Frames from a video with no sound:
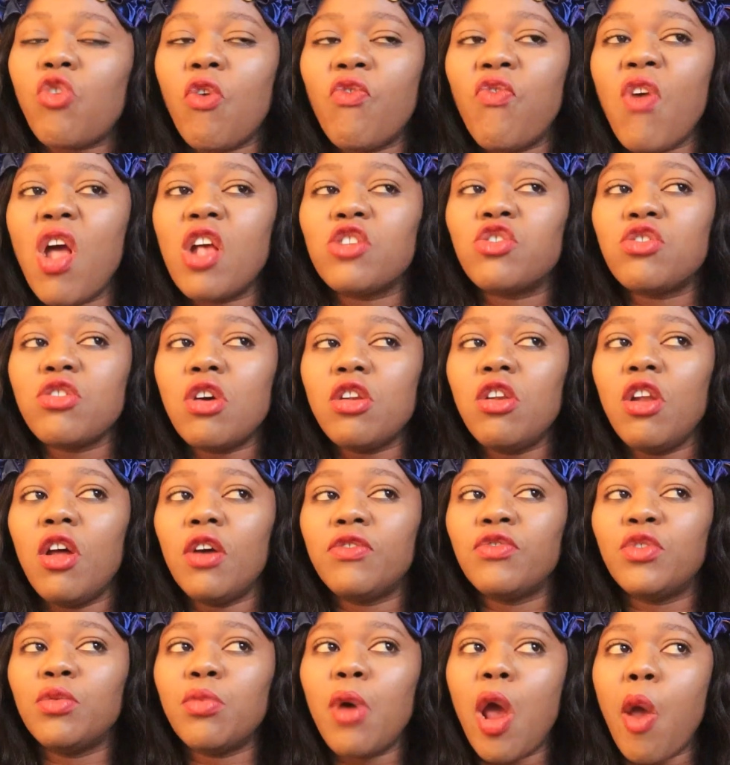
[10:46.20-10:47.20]
you are so
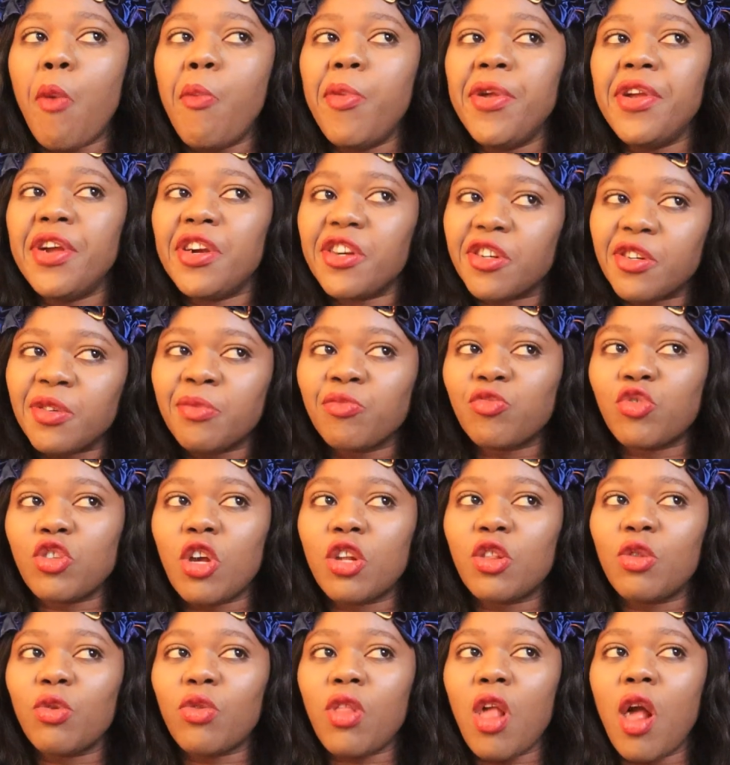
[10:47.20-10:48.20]
loved by me, I come
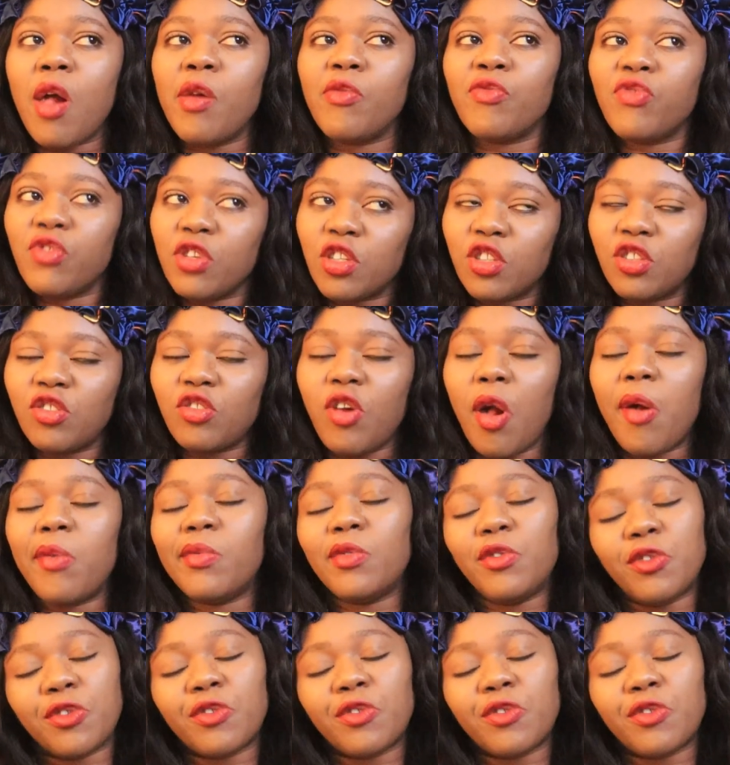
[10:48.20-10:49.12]
third time, fourth one.